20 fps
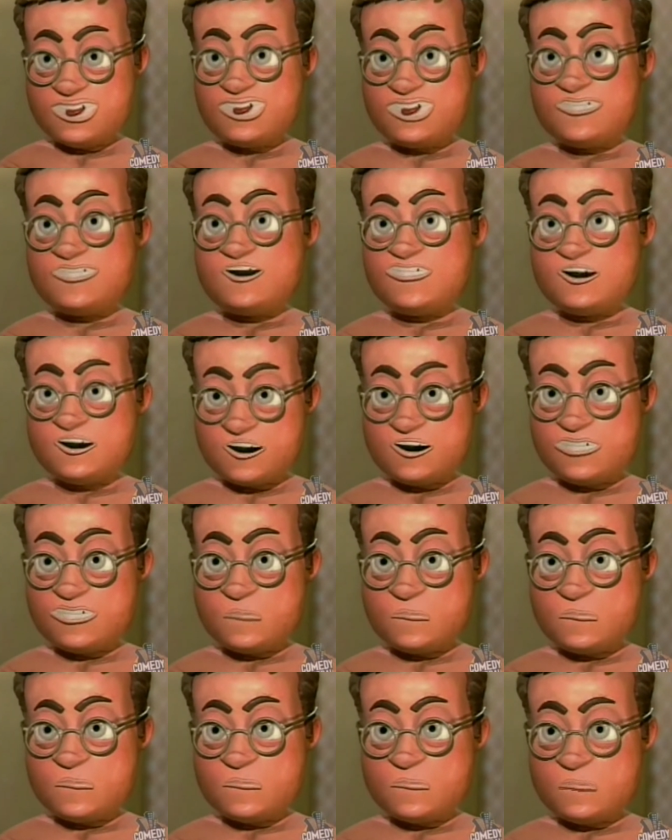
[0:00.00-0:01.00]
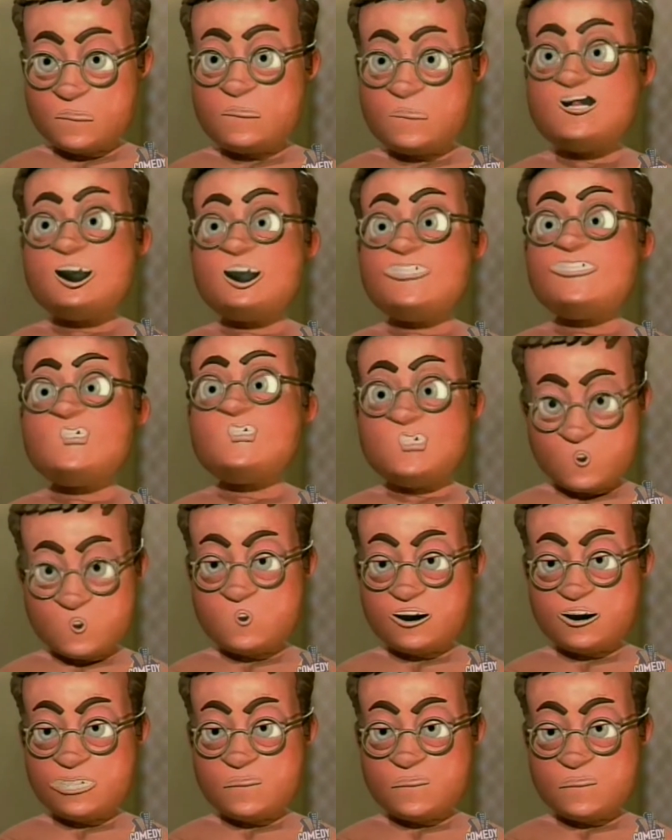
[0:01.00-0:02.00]
This is it. Let's
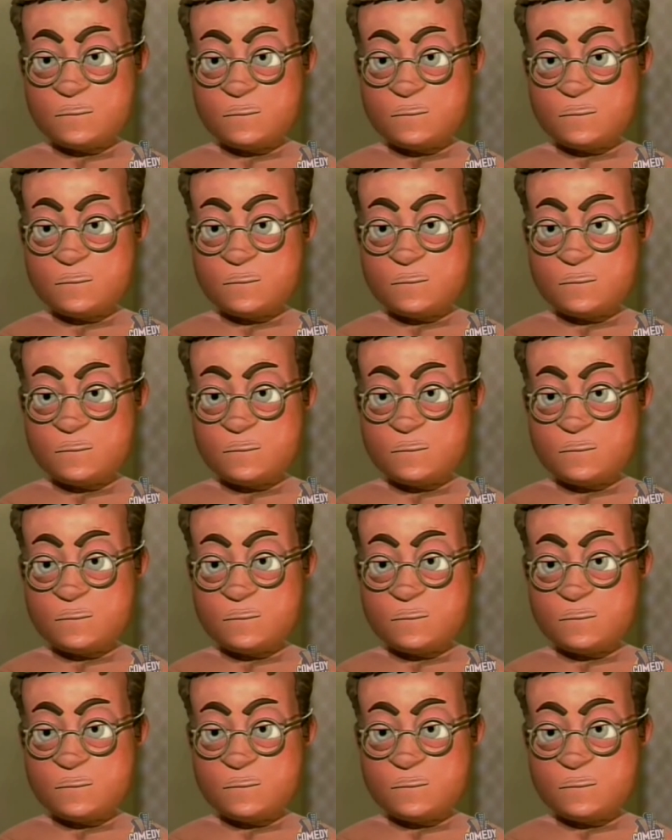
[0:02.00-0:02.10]
do it.